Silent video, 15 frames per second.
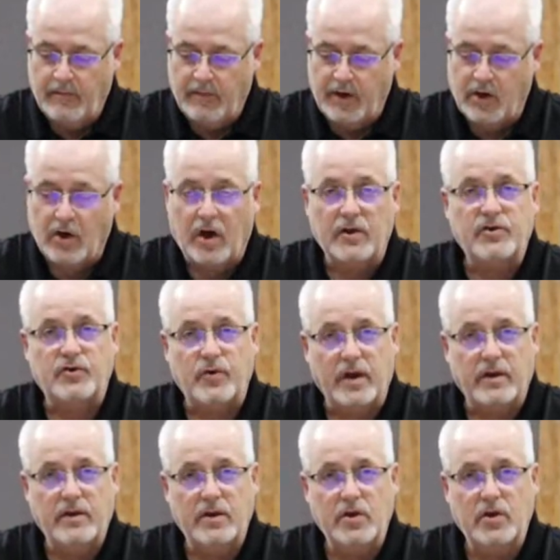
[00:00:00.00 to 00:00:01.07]
May God
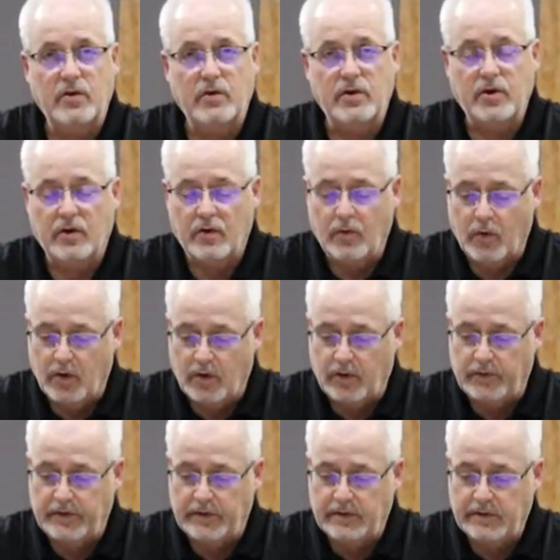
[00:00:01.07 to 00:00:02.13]
strengthen you in your
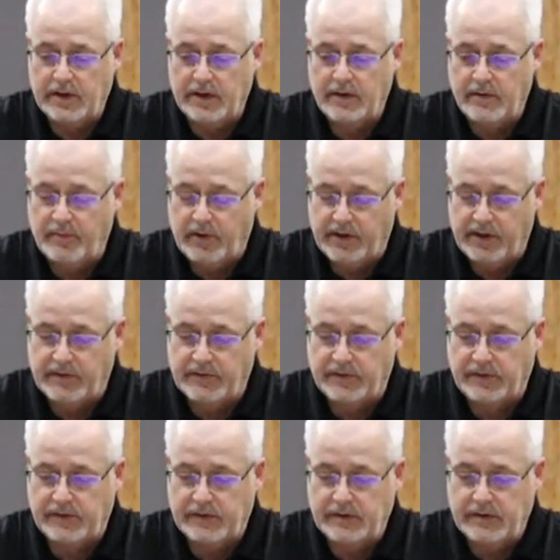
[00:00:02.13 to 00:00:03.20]
world and your
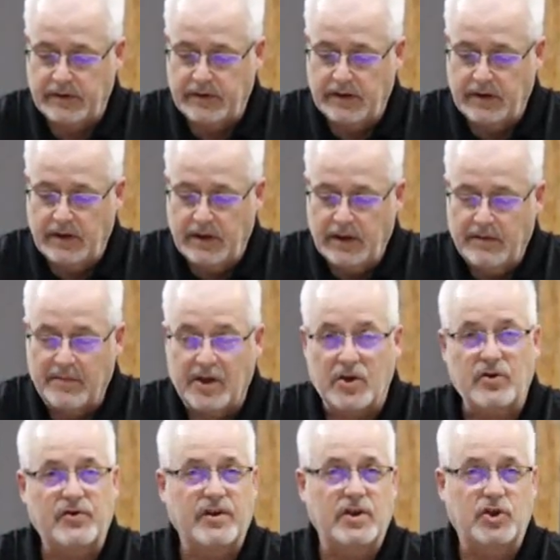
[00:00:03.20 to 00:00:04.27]
places. May
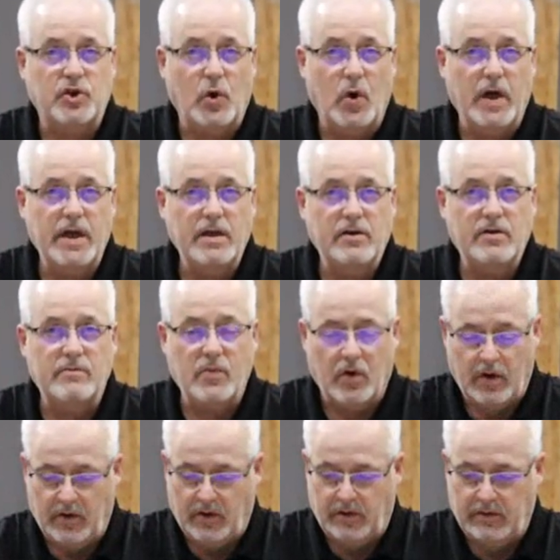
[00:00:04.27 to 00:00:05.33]
you see joy
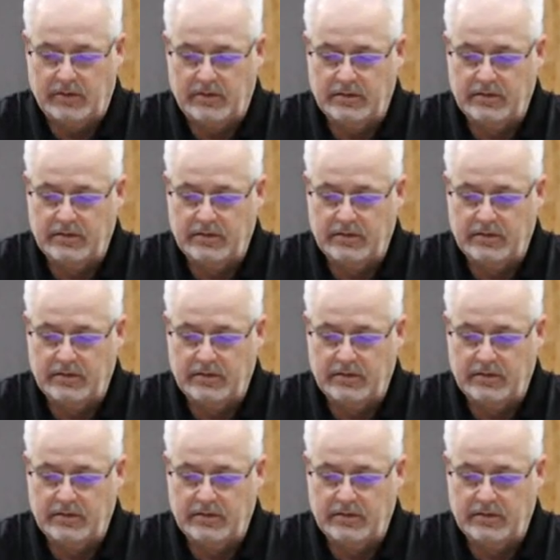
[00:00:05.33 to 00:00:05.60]
tomorrow.